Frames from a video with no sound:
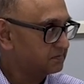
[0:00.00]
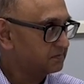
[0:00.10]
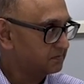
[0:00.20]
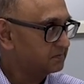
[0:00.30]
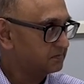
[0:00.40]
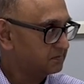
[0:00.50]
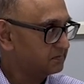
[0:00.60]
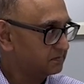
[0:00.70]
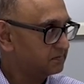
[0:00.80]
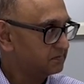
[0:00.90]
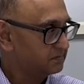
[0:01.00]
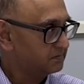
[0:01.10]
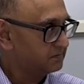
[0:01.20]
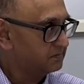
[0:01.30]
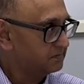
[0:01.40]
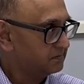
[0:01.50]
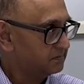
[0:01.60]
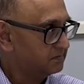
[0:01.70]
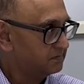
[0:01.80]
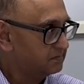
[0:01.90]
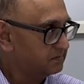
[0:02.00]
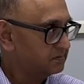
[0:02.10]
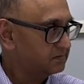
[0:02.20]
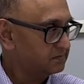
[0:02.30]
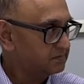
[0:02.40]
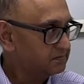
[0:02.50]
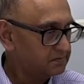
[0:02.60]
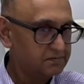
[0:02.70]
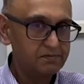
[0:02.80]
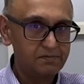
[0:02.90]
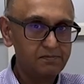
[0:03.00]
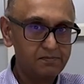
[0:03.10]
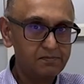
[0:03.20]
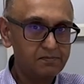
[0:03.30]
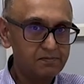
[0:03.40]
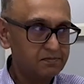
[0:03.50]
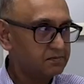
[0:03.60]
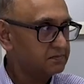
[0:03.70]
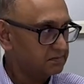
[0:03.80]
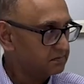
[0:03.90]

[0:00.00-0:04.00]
[no speech]